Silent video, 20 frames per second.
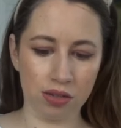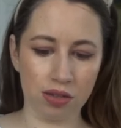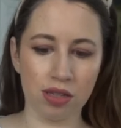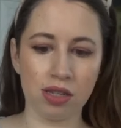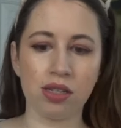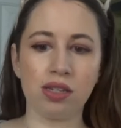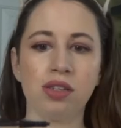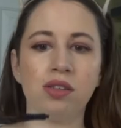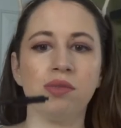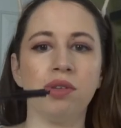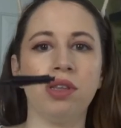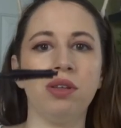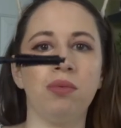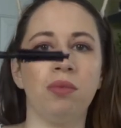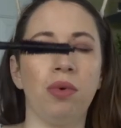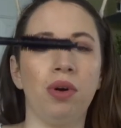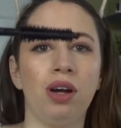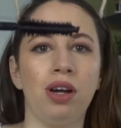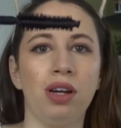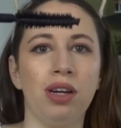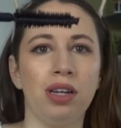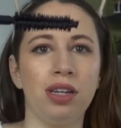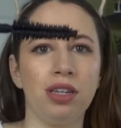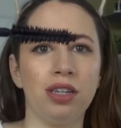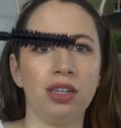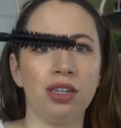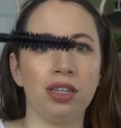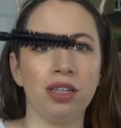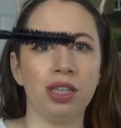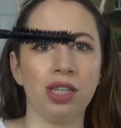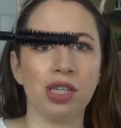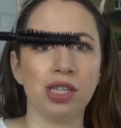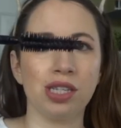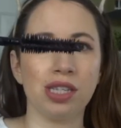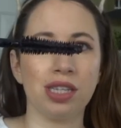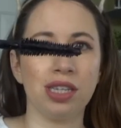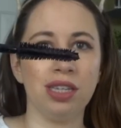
This is what the wand looks